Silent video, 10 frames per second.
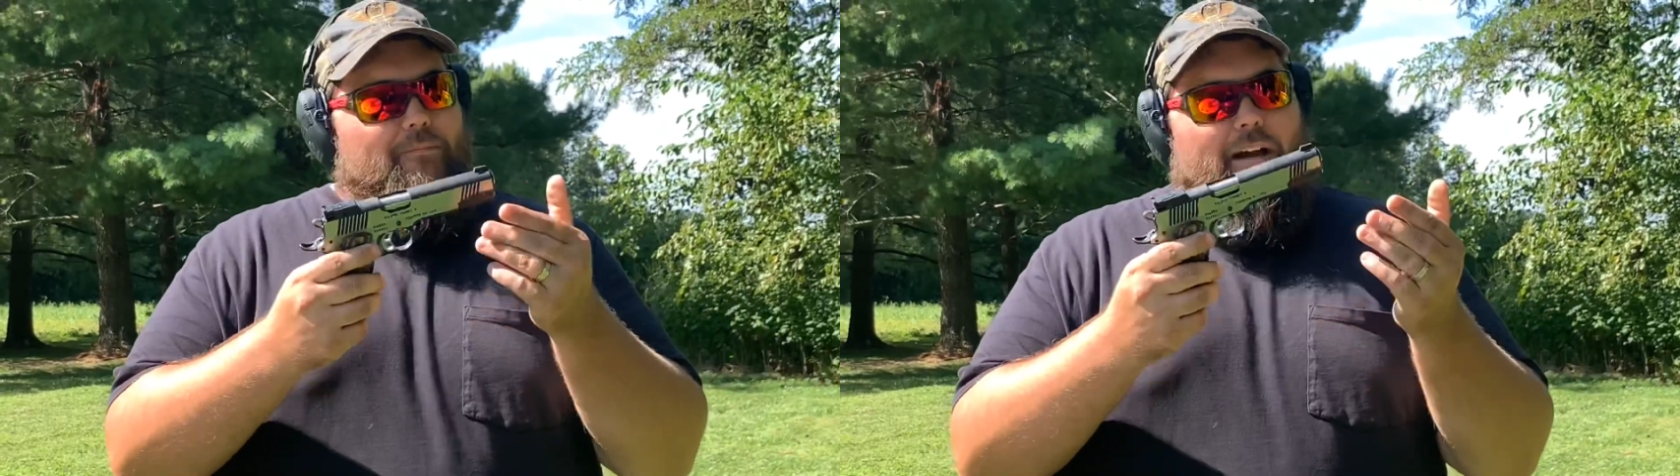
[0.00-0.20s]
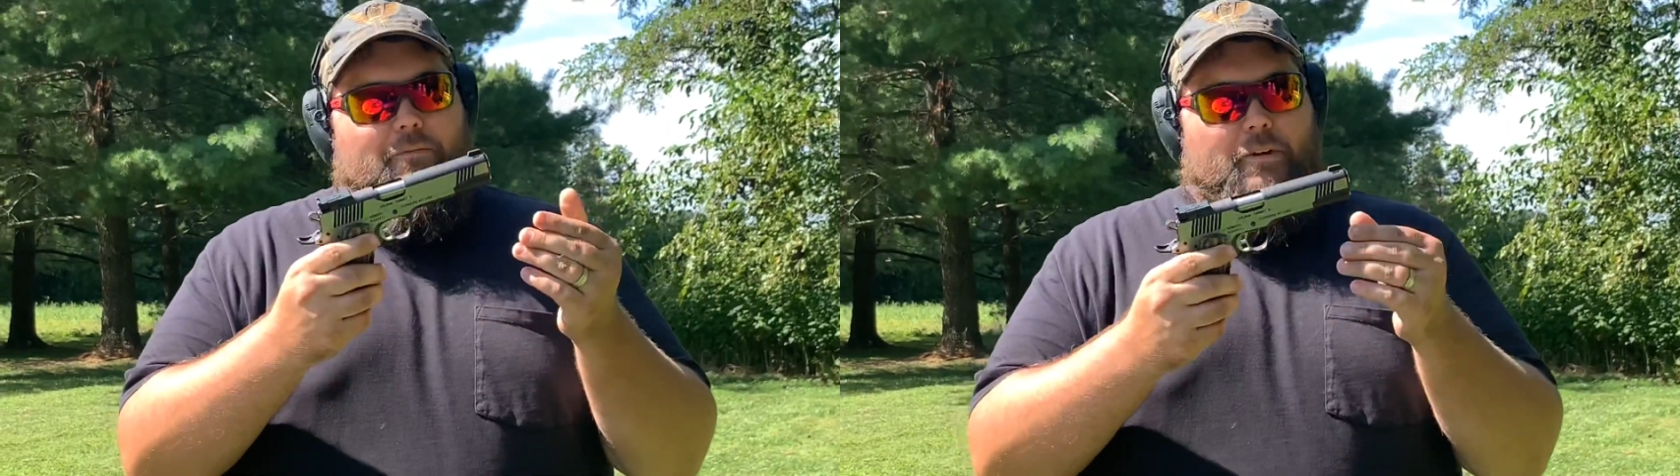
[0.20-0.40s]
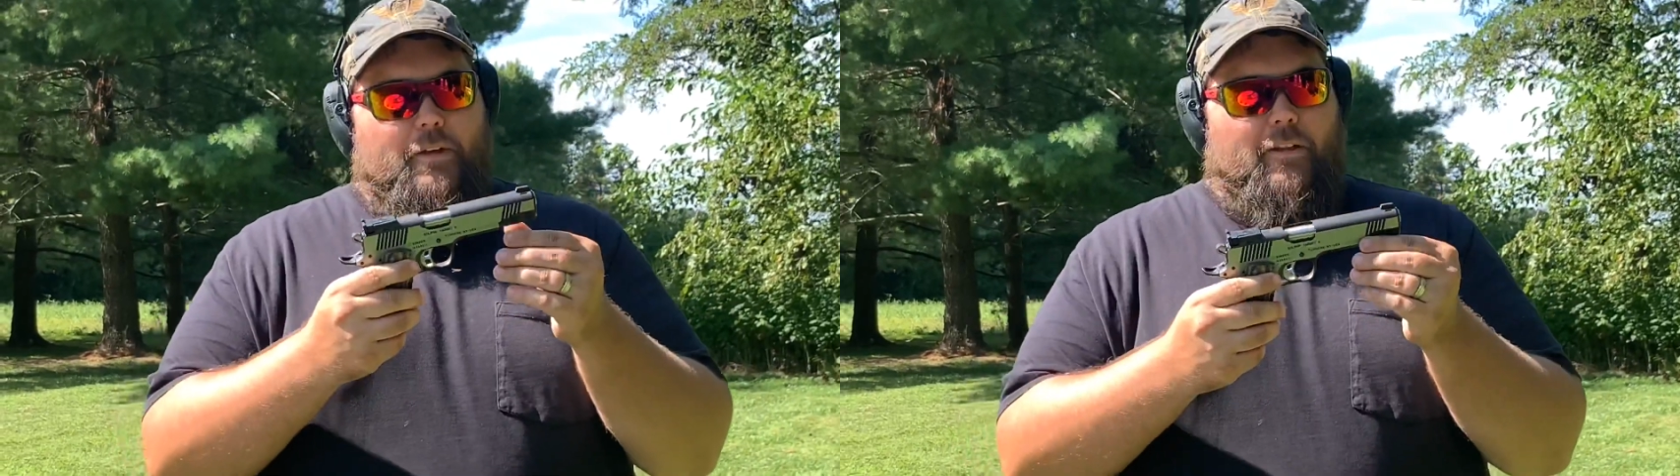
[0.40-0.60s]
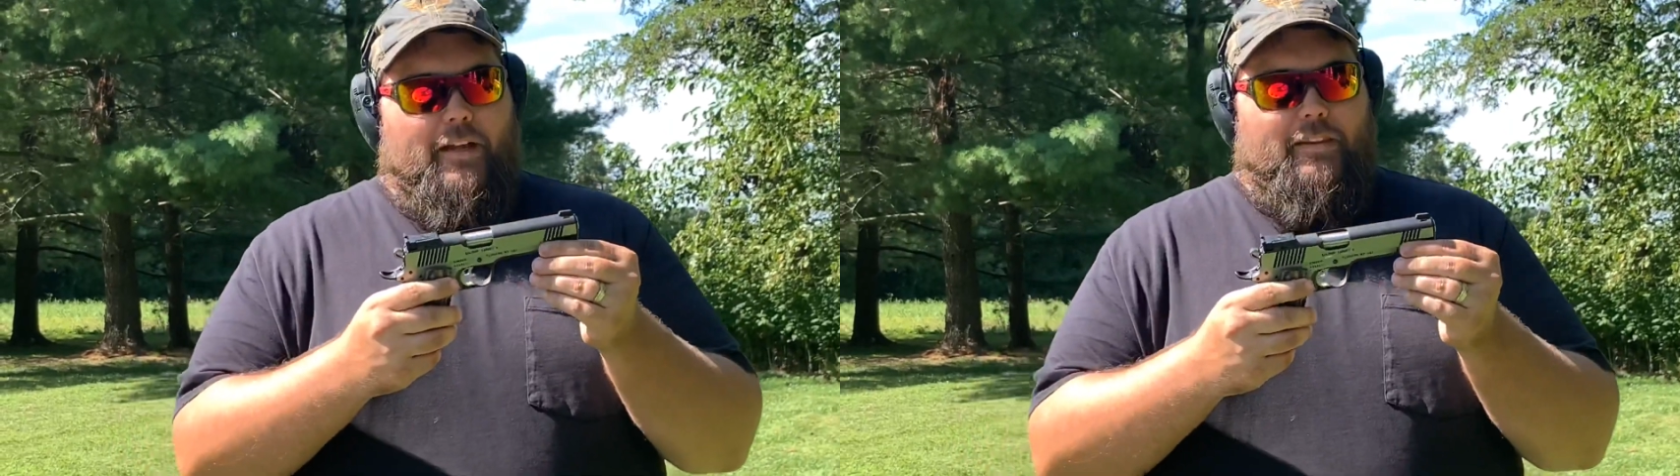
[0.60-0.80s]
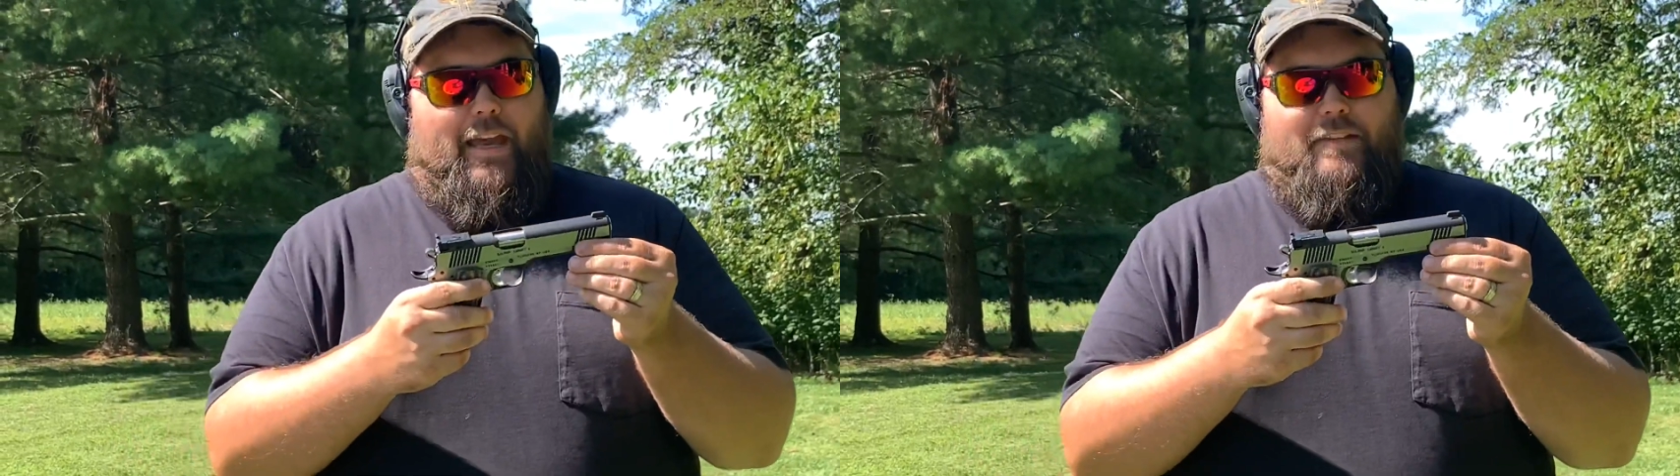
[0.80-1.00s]
I really
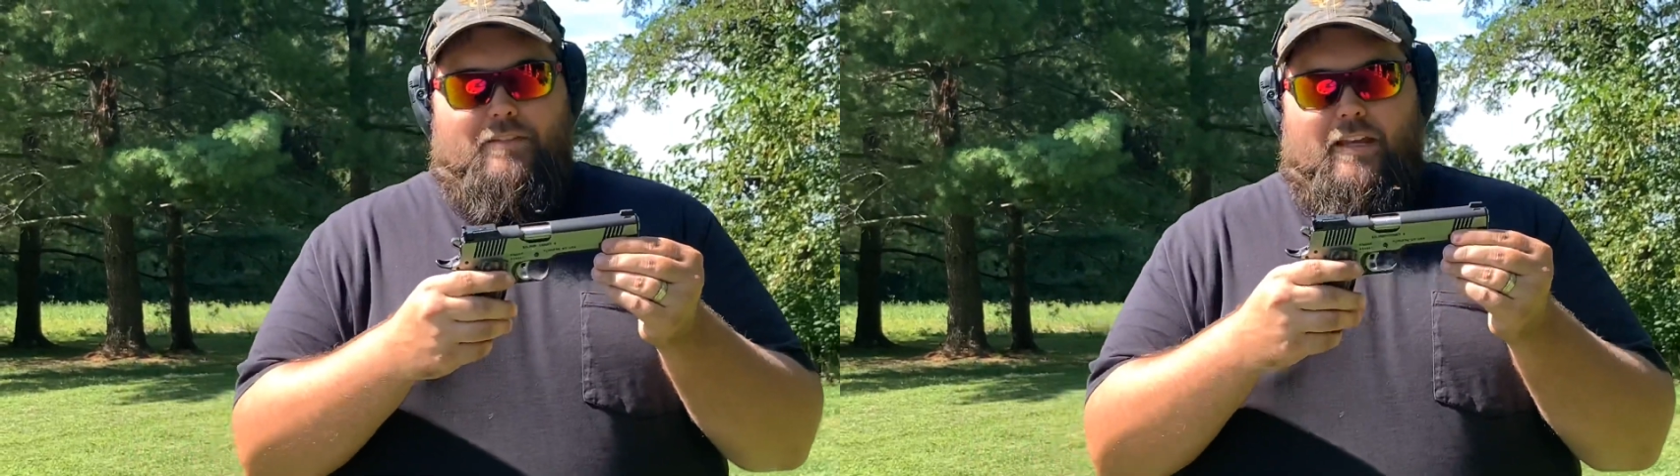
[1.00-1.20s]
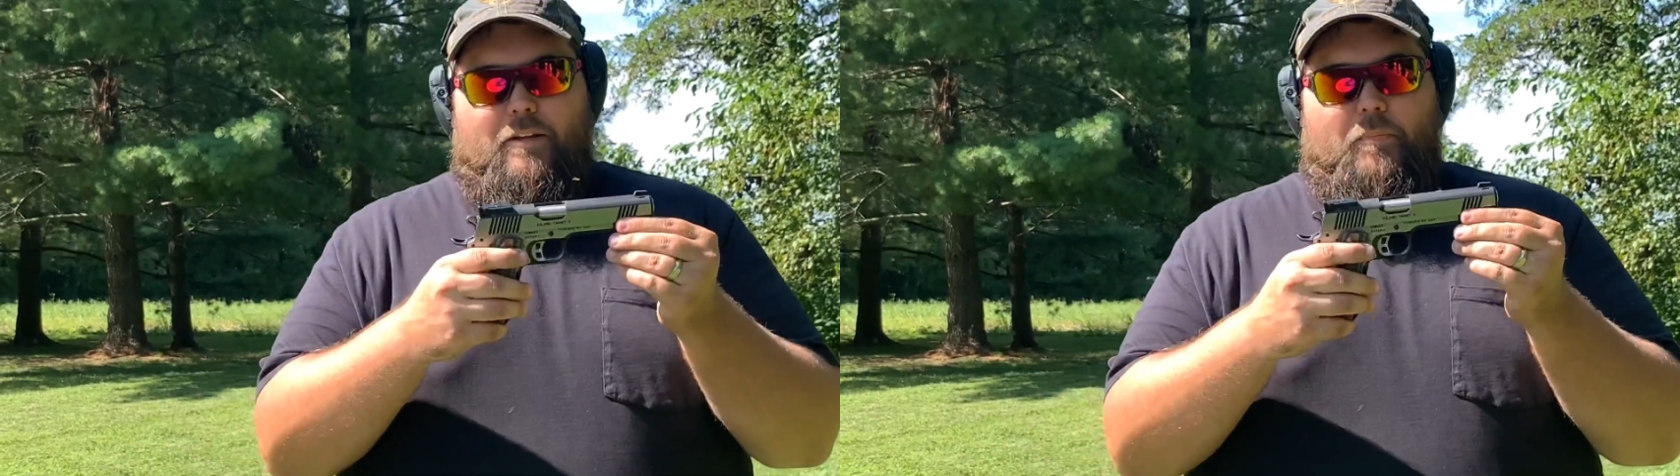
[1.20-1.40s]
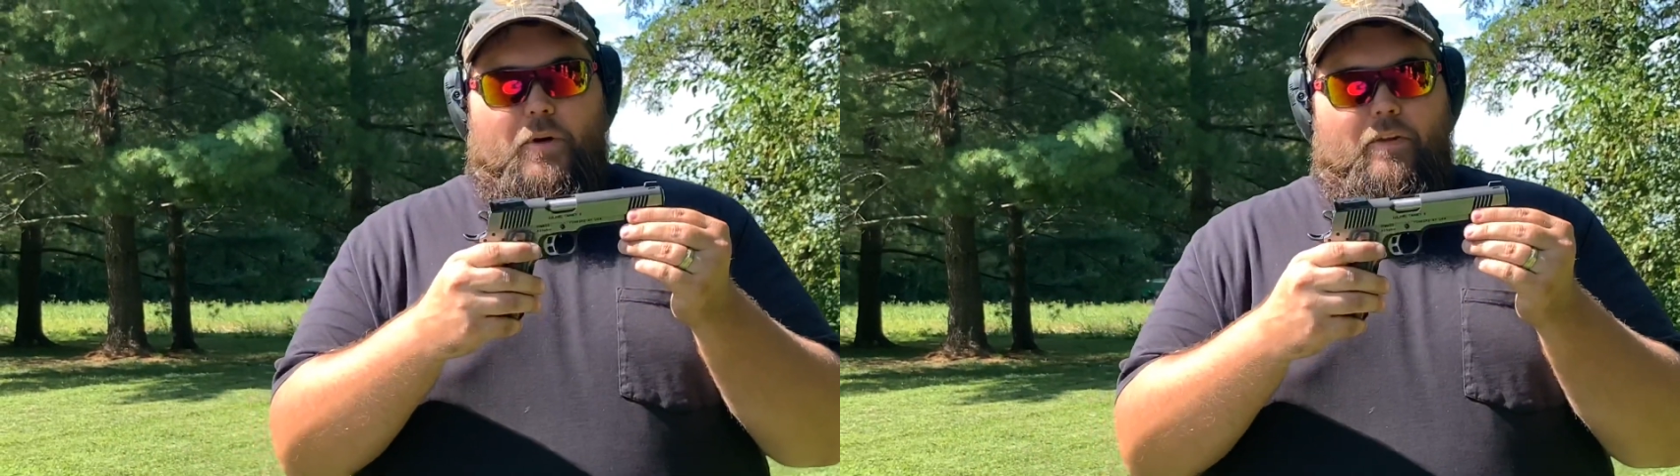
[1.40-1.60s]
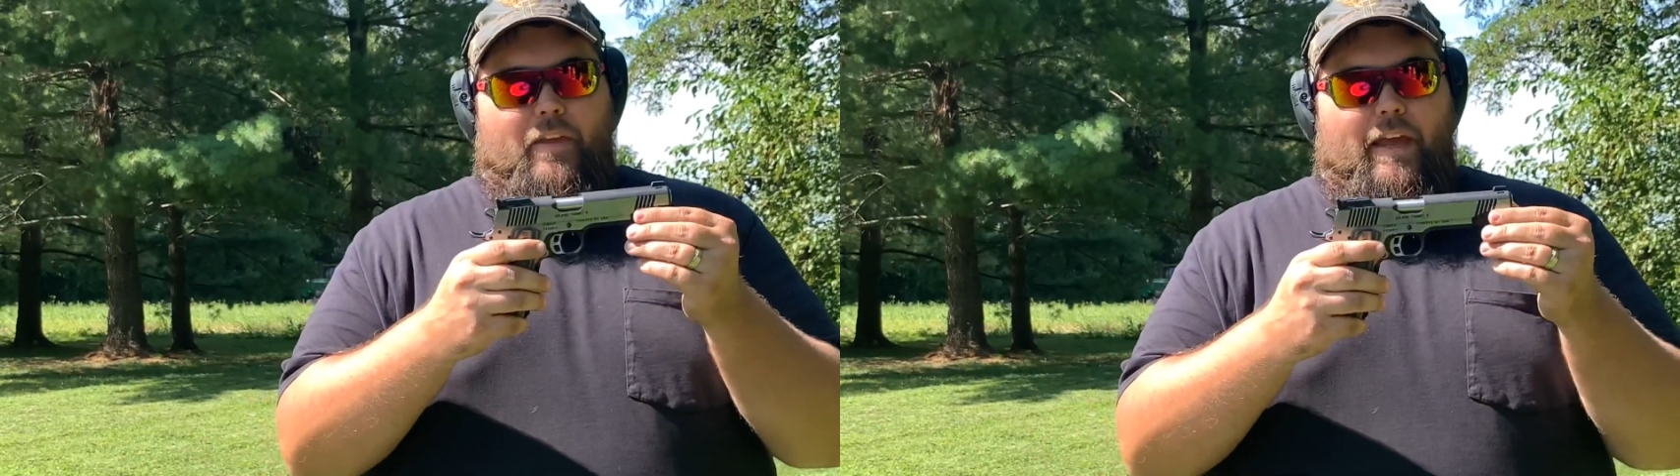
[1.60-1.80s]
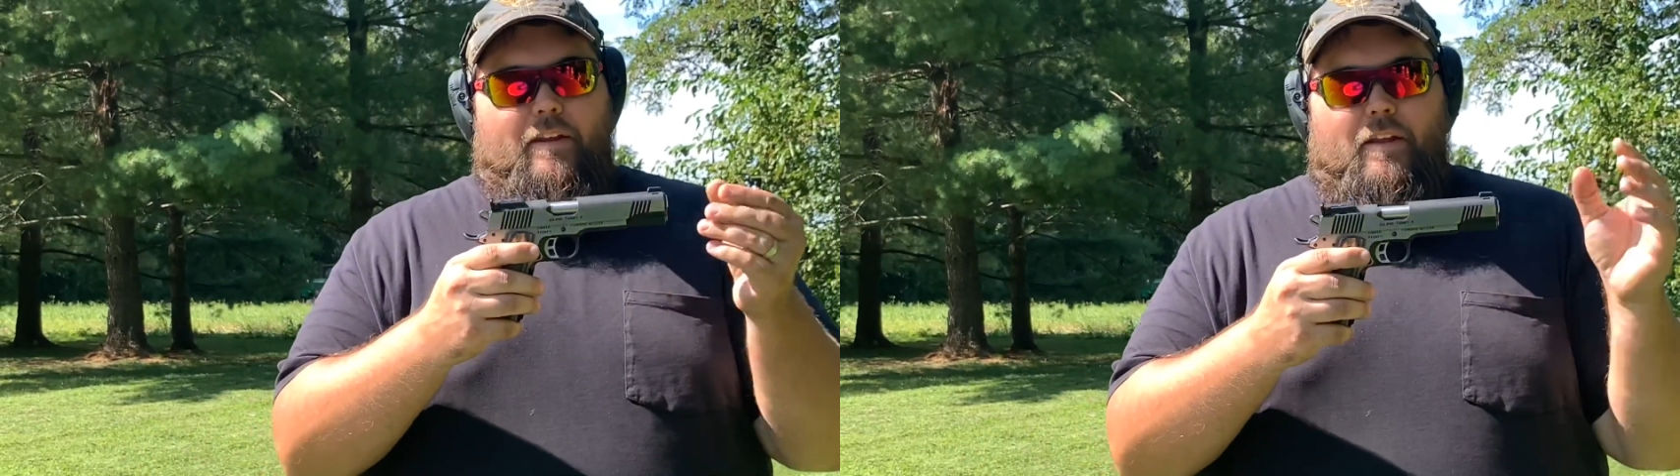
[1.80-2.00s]
like the aesthetic part of
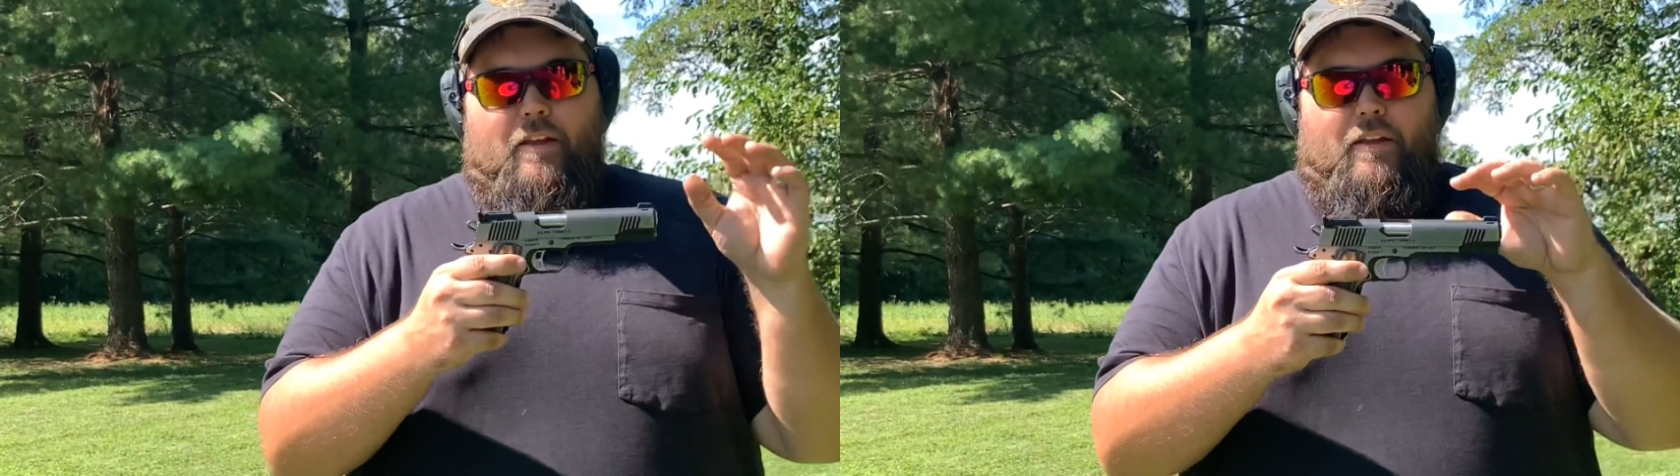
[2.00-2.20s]
that.